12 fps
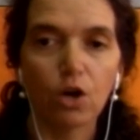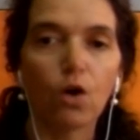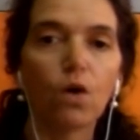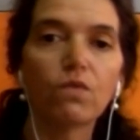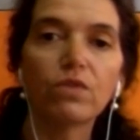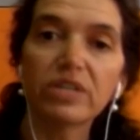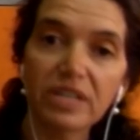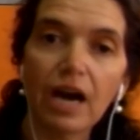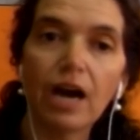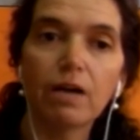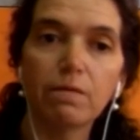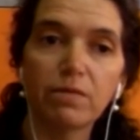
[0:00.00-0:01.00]
Over
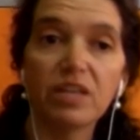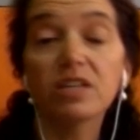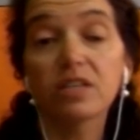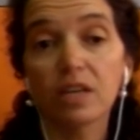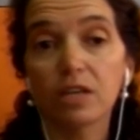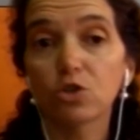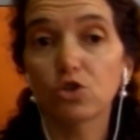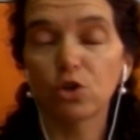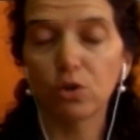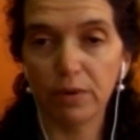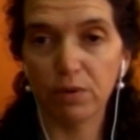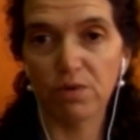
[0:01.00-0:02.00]
time, these things
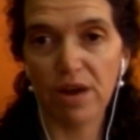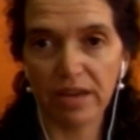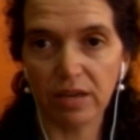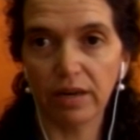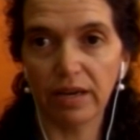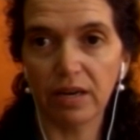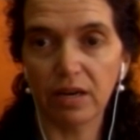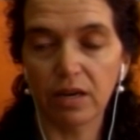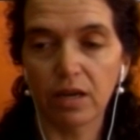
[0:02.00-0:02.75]
should be regulated.